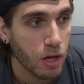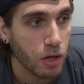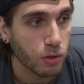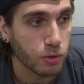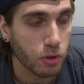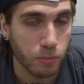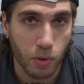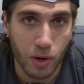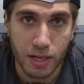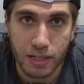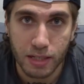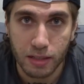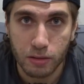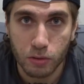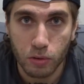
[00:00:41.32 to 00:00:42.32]
So I'm not
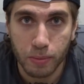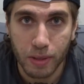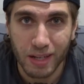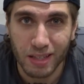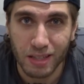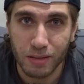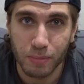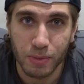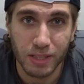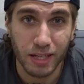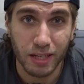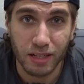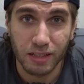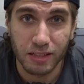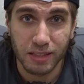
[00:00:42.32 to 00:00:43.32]
actually going to talk about anything in
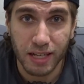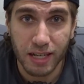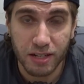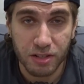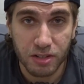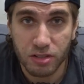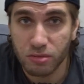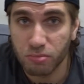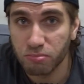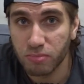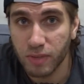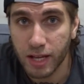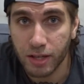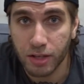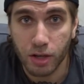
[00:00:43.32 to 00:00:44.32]
particular today, just
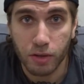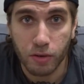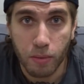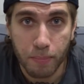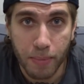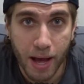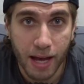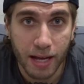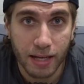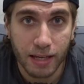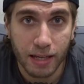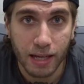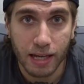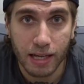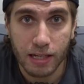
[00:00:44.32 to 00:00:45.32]
letting you know that I'm
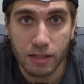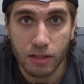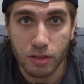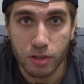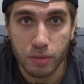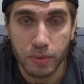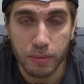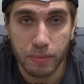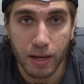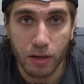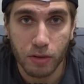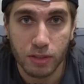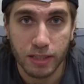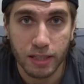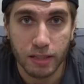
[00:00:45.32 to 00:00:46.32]
back and I should be back
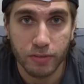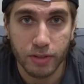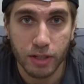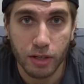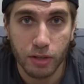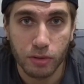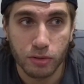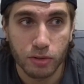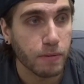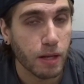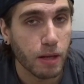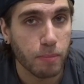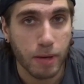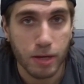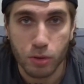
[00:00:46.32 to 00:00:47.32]
on the daily videos.
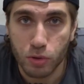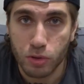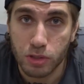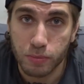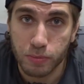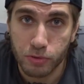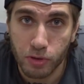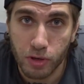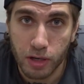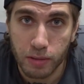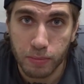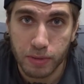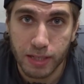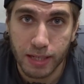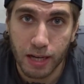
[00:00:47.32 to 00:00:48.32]
Make sure to
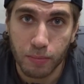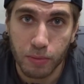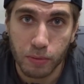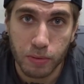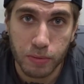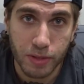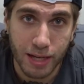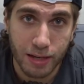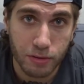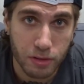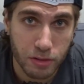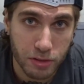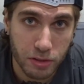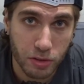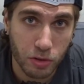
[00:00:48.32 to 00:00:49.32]
subscribe, check out my website
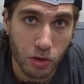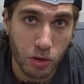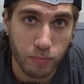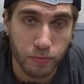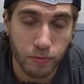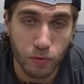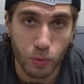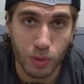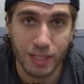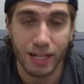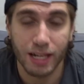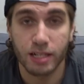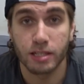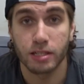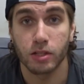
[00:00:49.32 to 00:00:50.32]
howtolucid.com forward
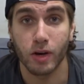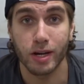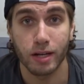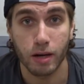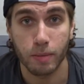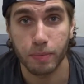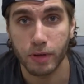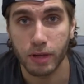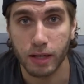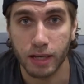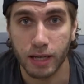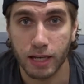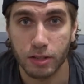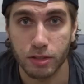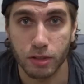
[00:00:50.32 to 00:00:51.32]
slash sign up in
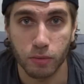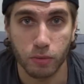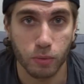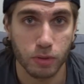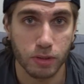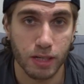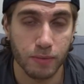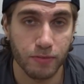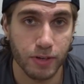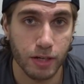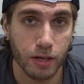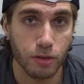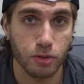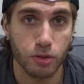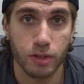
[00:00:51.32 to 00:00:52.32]
case you don't want to watch any
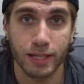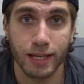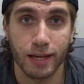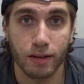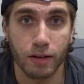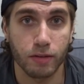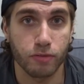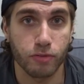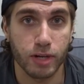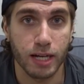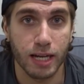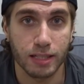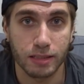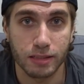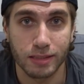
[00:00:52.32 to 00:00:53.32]
videos. You can get like free
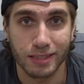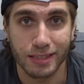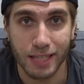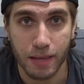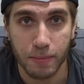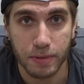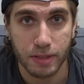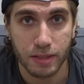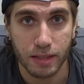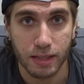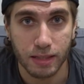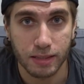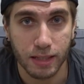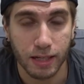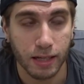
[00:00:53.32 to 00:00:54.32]
lessons and tips and
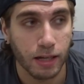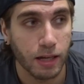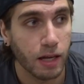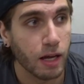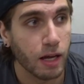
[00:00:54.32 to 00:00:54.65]
things there.